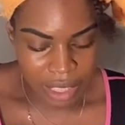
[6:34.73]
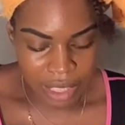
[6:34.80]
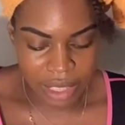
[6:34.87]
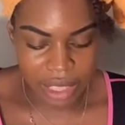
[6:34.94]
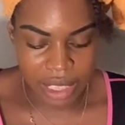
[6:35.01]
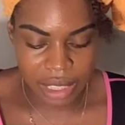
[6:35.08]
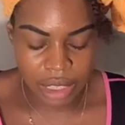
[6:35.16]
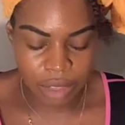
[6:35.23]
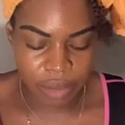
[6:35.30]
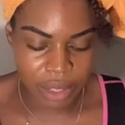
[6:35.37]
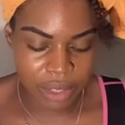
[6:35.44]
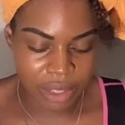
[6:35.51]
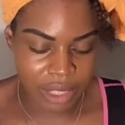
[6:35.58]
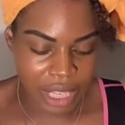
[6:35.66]
This
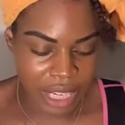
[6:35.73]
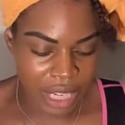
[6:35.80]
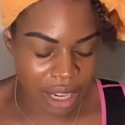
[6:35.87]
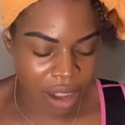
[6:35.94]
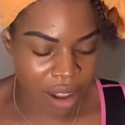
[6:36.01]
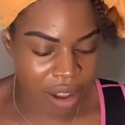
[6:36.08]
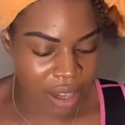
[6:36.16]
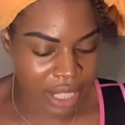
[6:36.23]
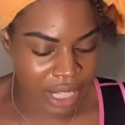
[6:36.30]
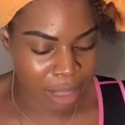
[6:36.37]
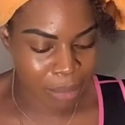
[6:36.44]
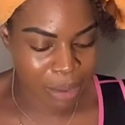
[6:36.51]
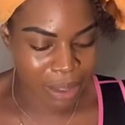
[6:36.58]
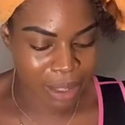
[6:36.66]
feels like an
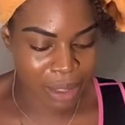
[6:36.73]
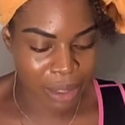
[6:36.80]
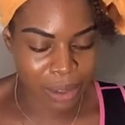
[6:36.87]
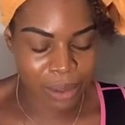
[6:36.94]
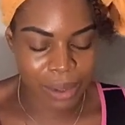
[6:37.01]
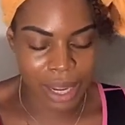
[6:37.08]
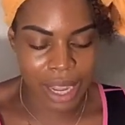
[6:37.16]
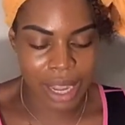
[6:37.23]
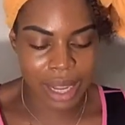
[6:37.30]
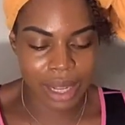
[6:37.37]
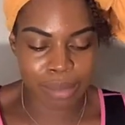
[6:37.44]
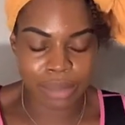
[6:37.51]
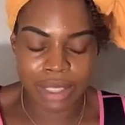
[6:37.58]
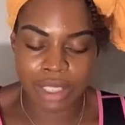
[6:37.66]
alchemical,
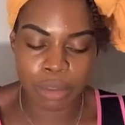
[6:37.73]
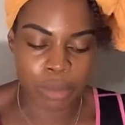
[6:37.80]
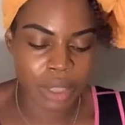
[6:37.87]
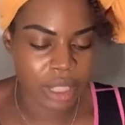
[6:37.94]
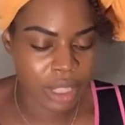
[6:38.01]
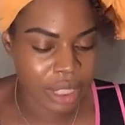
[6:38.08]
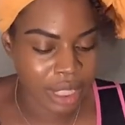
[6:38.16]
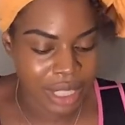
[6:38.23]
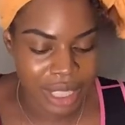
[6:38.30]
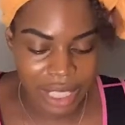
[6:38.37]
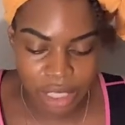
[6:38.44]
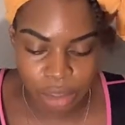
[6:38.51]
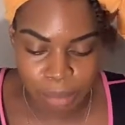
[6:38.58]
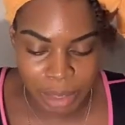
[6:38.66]
someone could
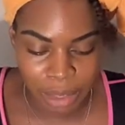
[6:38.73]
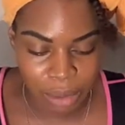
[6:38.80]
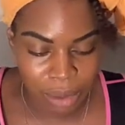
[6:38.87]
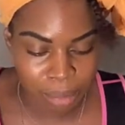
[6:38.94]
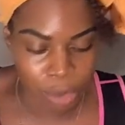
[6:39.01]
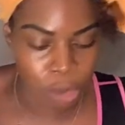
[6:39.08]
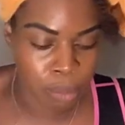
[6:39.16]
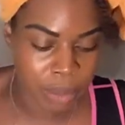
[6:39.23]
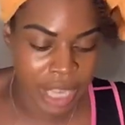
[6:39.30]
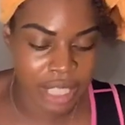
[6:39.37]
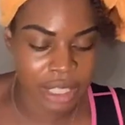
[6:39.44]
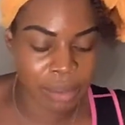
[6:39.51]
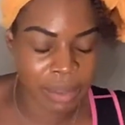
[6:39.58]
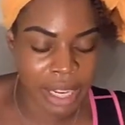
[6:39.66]
again be doing moon
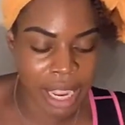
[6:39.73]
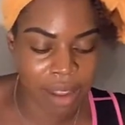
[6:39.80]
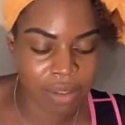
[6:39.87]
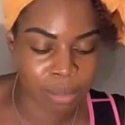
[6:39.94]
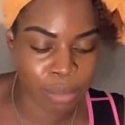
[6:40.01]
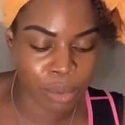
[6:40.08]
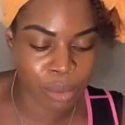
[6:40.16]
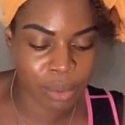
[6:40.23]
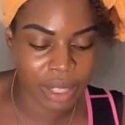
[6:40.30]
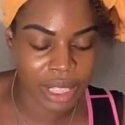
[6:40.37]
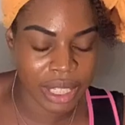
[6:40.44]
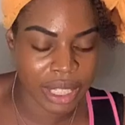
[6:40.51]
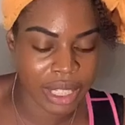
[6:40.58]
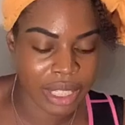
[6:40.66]
magic. We have the moon
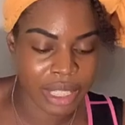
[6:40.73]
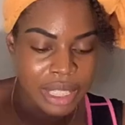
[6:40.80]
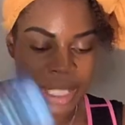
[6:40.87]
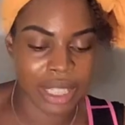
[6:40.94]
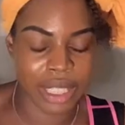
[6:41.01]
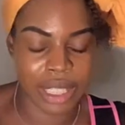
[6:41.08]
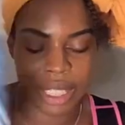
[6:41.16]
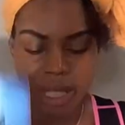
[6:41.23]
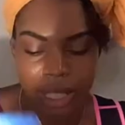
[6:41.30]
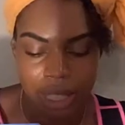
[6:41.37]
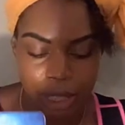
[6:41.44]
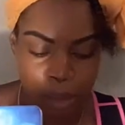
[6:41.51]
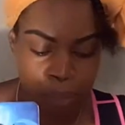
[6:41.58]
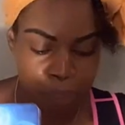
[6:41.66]
again
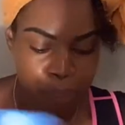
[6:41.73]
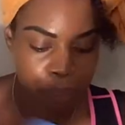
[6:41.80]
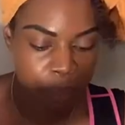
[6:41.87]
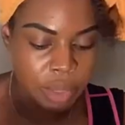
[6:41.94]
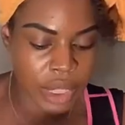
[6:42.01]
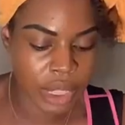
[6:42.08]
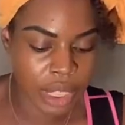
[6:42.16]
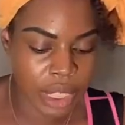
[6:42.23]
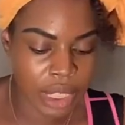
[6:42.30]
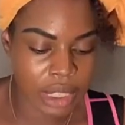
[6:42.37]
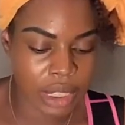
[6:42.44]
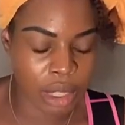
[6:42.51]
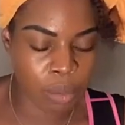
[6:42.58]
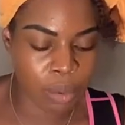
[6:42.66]
here.
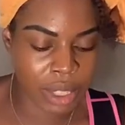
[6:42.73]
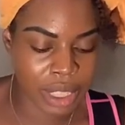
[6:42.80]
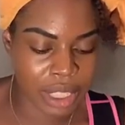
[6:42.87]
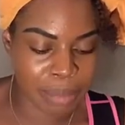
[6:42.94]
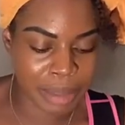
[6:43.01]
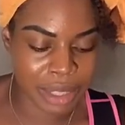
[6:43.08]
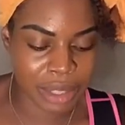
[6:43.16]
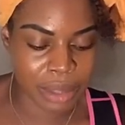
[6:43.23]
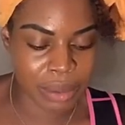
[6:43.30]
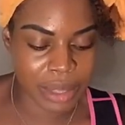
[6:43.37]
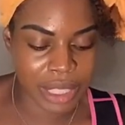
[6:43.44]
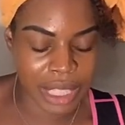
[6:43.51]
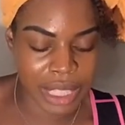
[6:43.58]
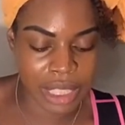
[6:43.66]
Someone could be
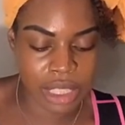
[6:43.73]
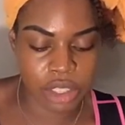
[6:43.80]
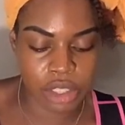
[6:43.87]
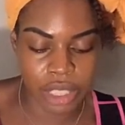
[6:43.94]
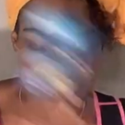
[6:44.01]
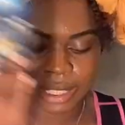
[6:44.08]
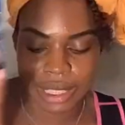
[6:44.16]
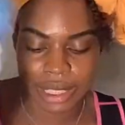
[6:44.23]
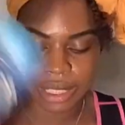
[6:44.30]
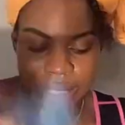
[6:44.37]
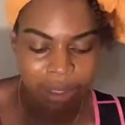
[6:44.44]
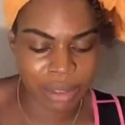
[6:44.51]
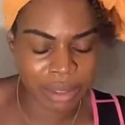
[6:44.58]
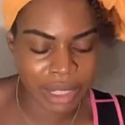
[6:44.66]
getting justice. The
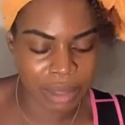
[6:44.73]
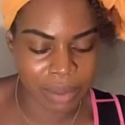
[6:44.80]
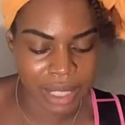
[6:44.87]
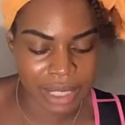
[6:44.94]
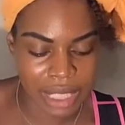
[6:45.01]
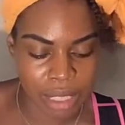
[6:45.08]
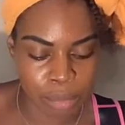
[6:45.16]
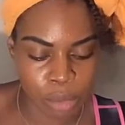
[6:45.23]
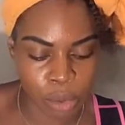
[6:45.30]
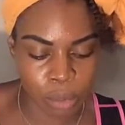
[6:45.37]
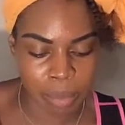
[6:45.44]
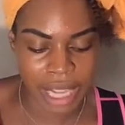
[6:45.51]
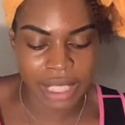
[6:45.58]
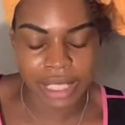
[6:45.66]
only reason why I say moon
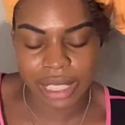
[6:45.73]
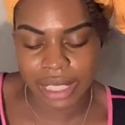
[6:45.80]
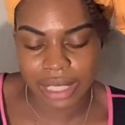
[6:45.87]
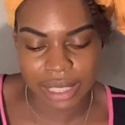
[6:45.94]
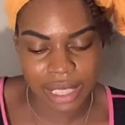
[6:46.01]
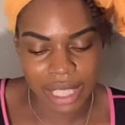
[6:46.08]
magic, because